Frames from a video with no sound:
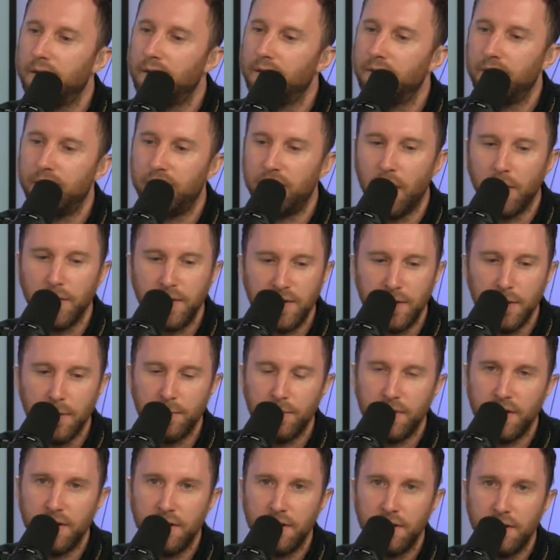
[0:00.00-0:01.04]
so
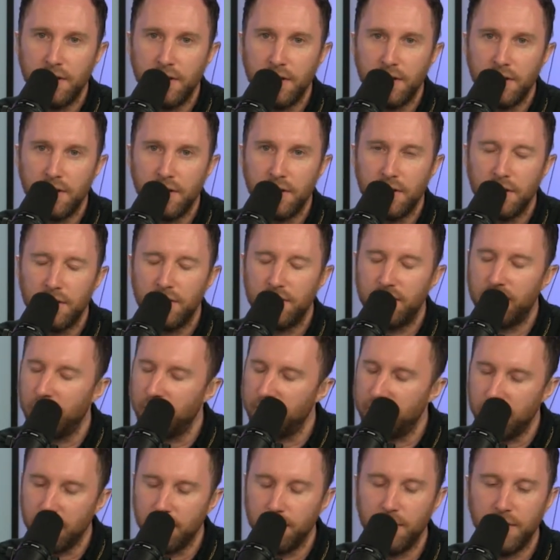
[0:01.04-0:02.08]
stupid. So
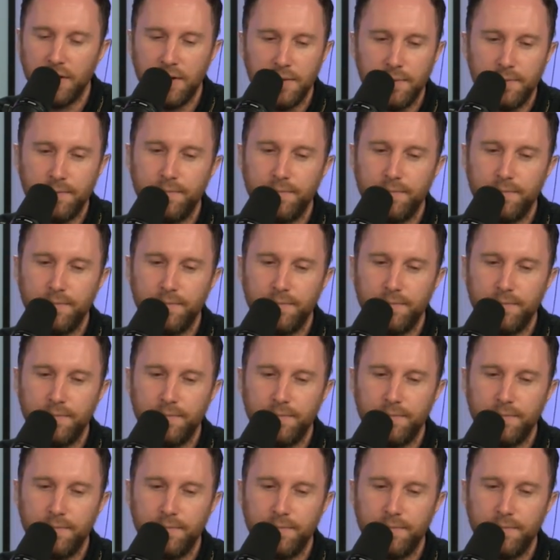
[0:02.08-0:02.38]
stupid.